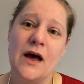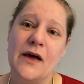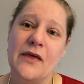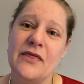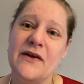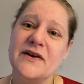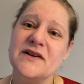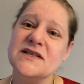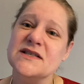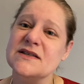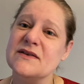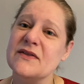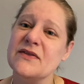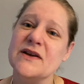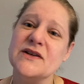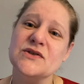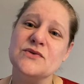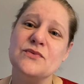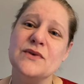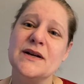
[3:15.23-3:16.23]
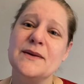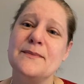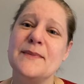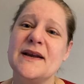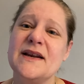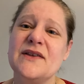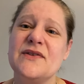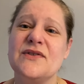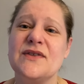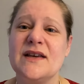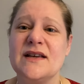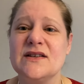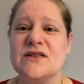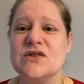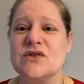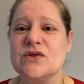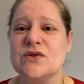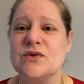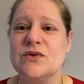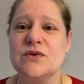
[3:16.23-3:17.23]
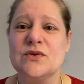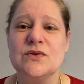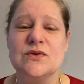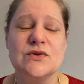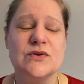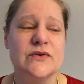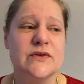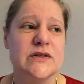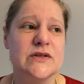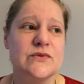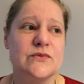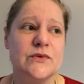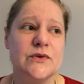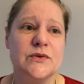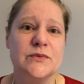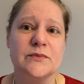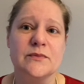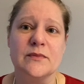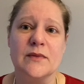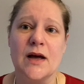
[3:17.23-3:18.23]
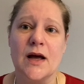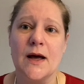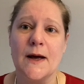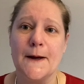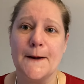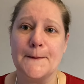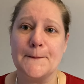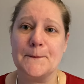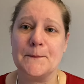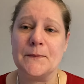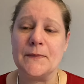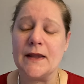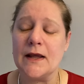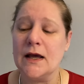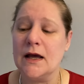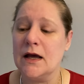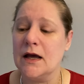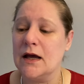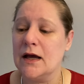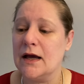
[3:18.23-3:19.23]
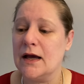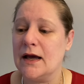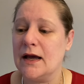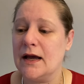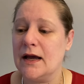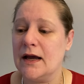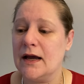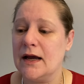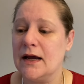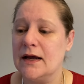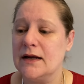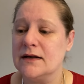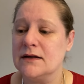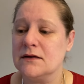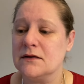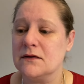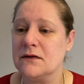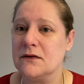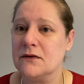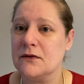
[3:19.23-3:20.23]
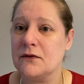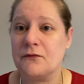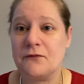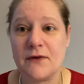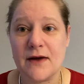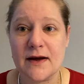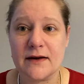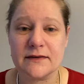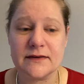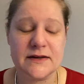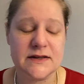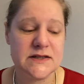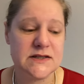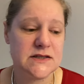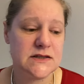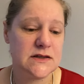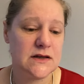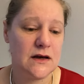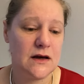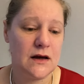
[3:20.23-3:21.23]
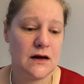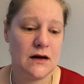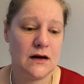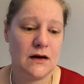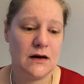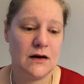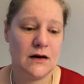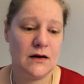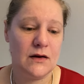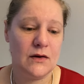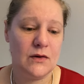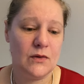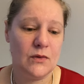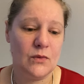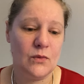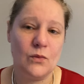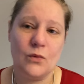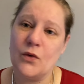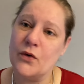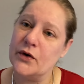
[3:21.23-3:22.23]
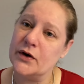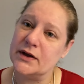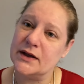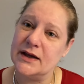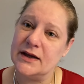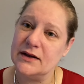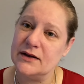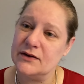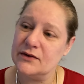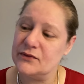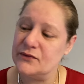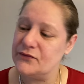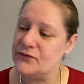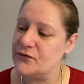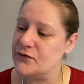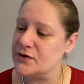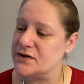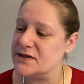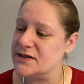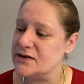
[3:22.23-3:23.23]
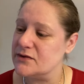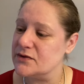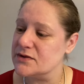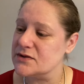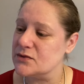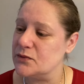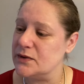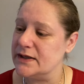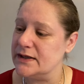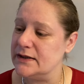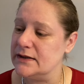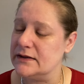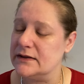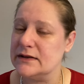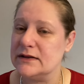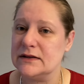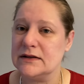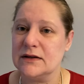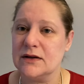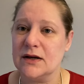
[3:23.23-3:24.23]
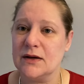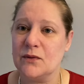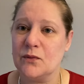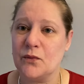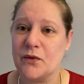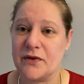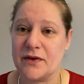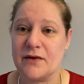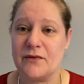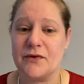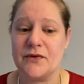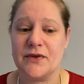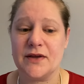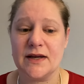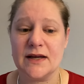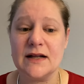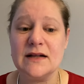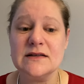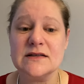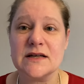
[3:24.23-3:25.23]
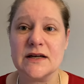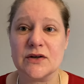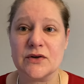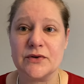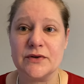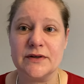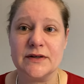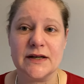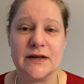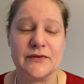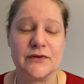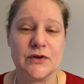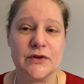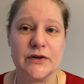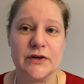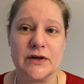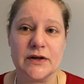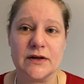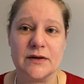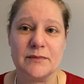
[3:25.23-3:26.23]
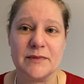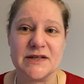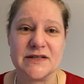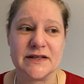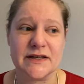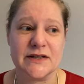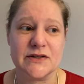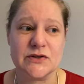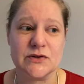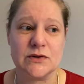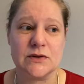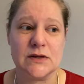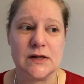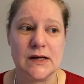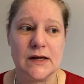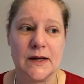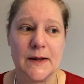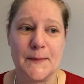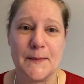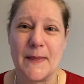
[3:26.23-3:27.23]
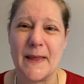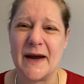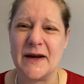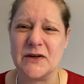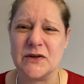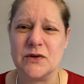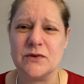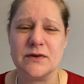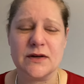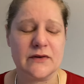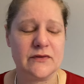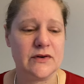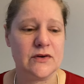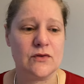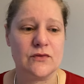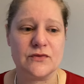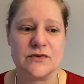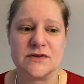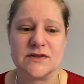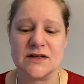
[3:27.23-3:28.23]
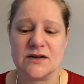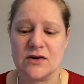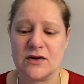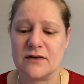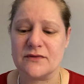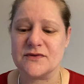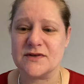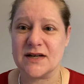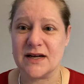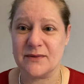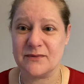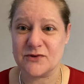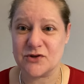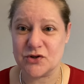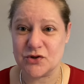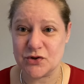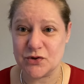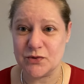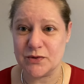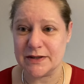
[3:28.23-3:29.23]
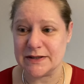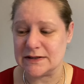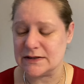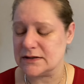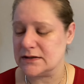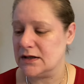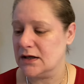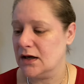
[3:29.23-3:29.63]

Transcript: there's really many things to this room. And the fact is, working 40 hours a week with everything else I currently have going on my schedule, I don't have an awful lot of time to do it.